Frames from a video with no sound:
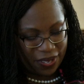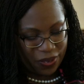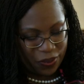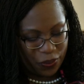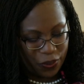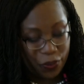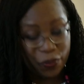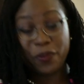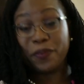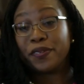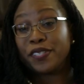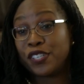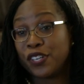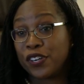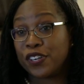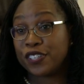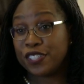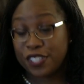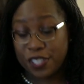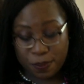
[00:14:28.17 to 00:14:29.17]
When we
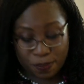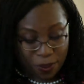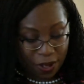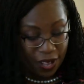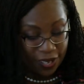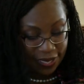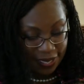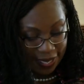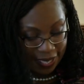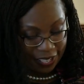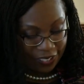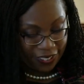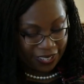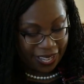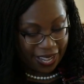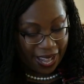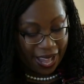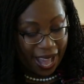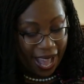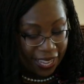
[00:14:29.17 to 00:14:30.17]
returned to the Boston
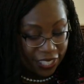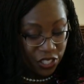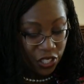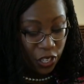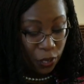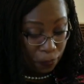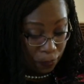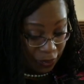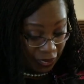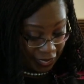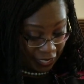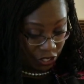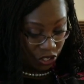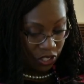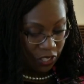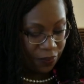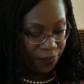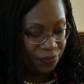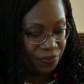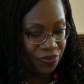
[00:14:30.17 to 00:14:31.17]
area, I took a
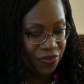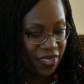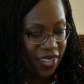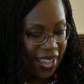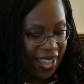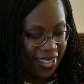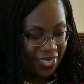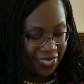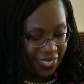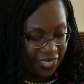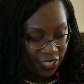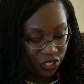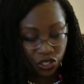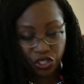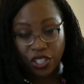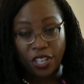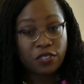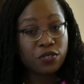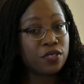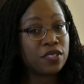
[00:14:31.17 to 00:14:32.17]
position as a
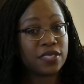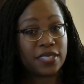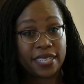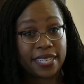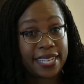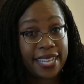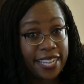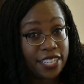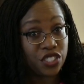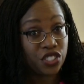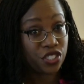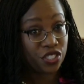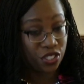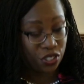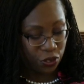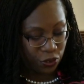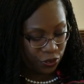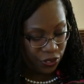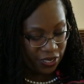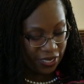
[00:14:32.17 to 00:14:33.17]
general litigation
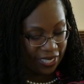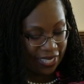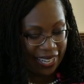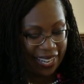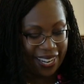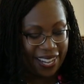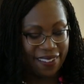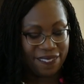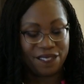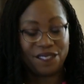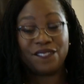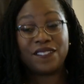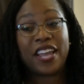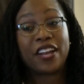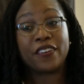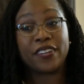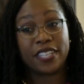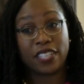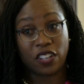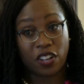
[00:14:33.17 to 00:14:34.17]
associate in a
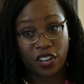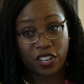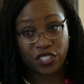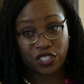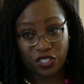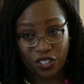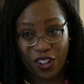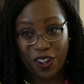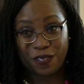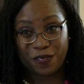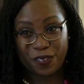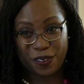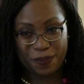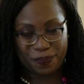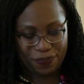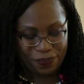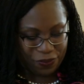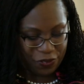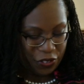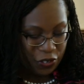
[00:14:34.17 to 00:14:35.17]
very large law
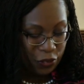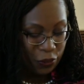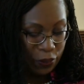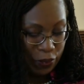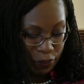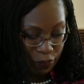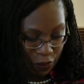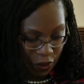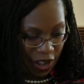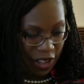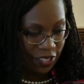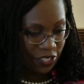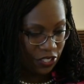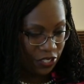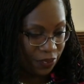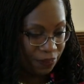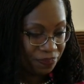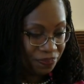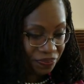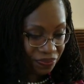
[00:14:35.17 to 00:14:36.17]
firm, Goodwin
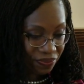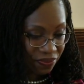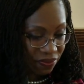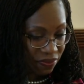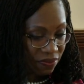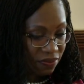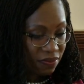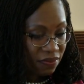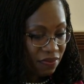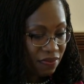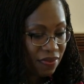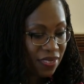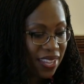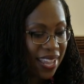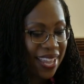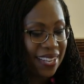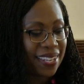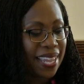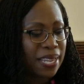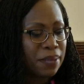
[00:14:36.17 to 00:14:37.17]
Procter.
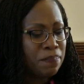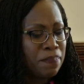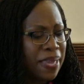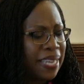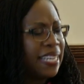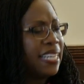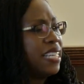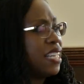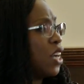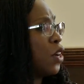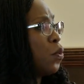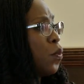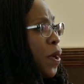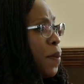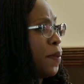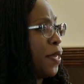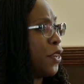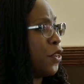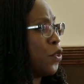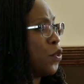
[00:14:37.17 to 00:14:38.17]
And like many young
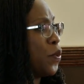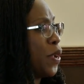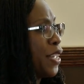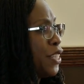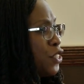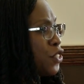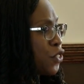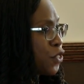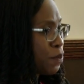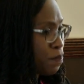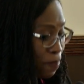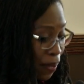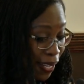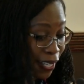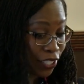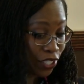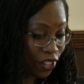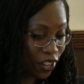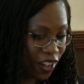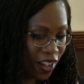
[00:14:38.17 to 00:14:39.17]
women who enter
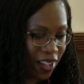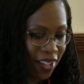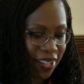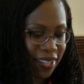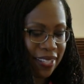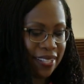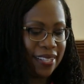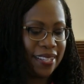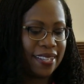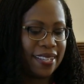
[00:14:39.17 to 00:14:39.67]
big law,